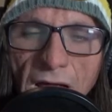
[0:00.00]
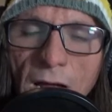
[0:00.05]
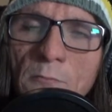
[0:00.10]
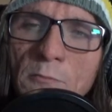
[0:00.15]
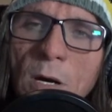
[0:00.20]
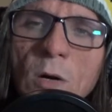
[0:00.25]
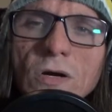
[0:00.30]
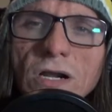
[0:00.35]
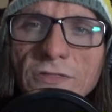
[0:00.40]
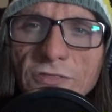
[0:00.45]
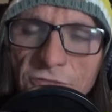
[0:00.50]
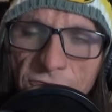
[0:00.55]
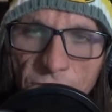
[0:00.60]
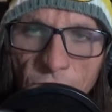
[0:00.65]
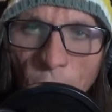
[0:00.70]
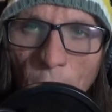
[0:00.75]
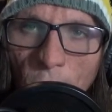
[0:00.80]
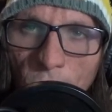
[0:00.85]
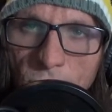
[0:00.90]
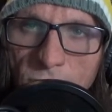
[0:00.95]
Mona
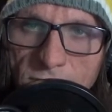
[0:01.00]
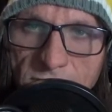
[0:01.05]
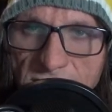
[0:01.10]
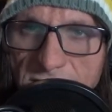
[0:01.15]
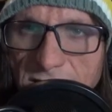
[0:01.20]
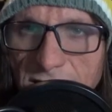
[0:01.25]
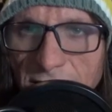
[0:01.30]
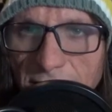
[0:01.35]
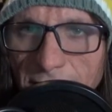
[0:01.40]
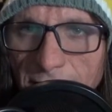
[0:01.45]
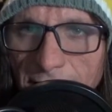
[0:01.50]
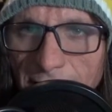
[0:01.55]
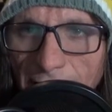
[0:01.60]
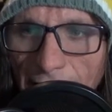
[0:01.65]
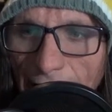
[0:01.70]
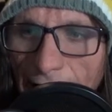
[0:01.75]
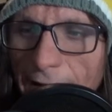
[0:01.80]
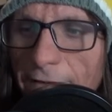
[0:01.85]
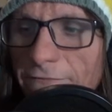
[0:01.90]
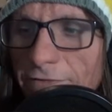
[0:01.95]
throws
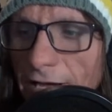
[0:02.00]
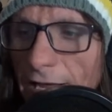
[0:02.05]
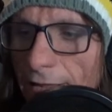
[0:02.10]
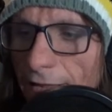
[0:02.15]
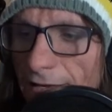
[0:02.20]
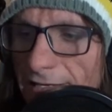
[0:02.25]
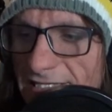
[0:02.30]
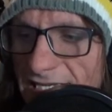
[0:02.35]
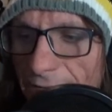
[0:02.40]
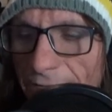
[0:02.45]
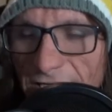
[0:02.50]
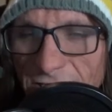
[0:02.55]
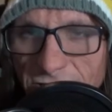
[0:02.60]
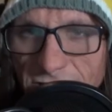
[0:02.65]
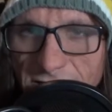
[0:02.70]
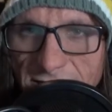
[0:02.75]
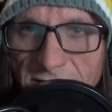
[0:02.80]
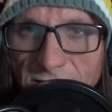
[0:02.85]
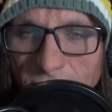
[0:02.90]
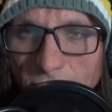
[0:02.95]
uh, evidently, because I mean
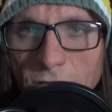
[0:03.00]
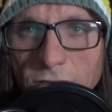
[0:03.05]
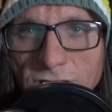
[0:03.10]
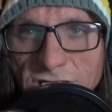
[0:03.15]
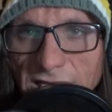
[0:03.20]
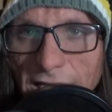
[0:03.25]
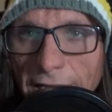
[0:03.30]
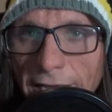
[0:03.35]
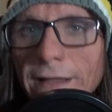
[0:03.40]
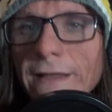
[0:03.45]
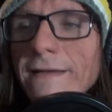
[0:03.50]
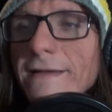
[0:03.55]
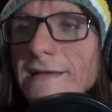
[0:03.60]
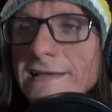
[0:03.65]
she's hallucinating.